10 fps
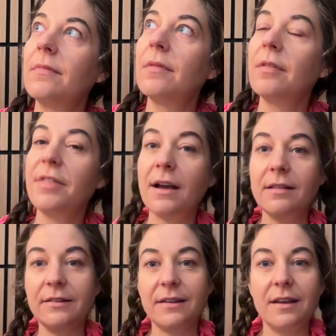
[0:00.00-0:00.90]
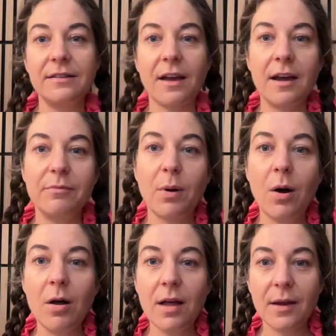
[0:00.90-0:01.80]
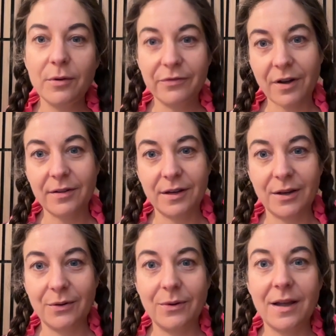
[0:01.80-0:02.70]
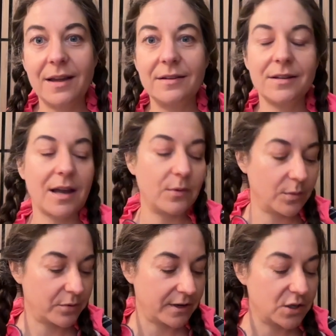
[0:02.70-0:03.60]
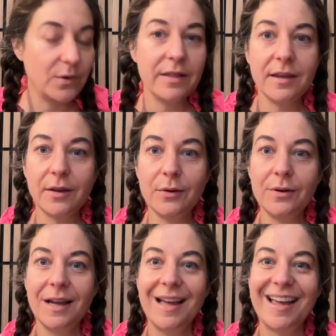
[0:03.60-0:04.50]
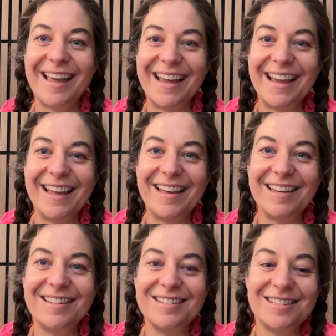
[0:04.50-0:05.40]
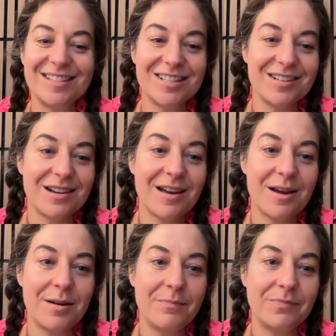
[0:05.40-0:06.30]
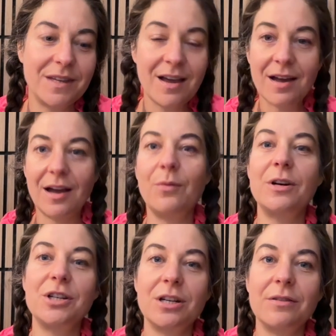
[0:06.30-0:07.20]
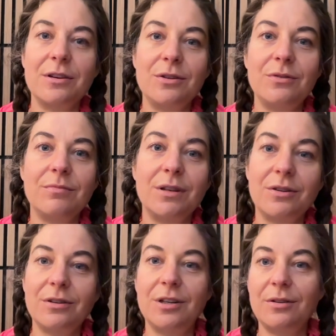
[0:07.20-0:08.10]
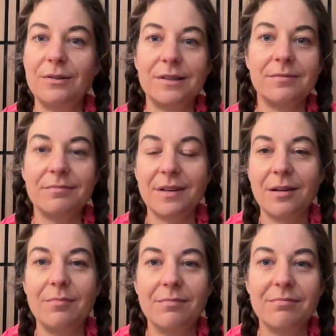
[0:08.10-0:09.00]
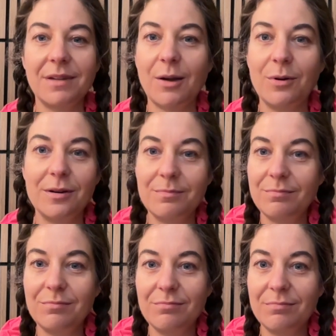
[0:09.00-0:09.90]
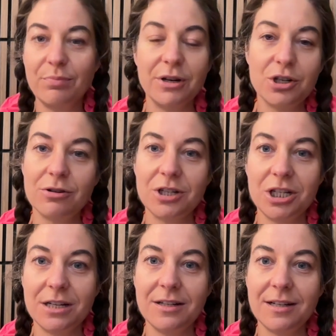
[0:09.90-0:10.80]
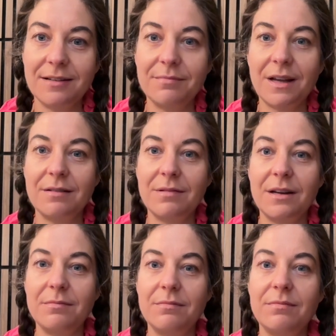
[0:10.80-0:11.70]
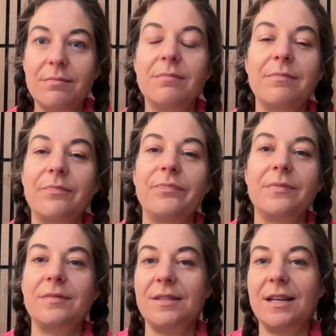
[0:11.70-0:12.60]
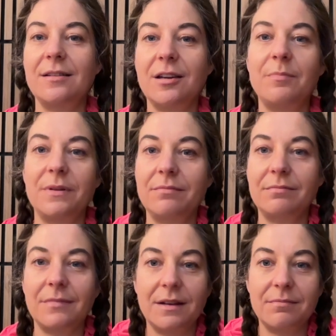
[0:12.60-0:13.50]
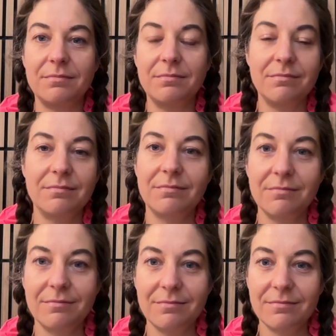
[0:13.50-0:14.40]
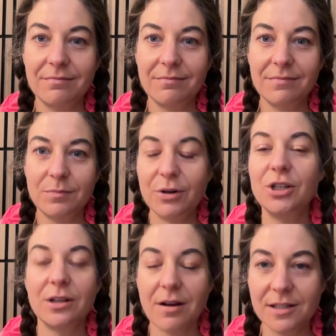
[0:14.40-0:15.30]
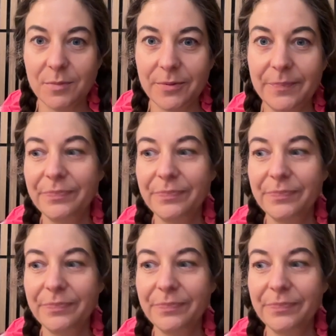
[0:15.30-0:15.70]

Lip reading: Thecla says, Paul, I will follow you, and I will preach with you. And yeah, I want to share the good news. I want to preach Christianity and stand up and preach the gospel.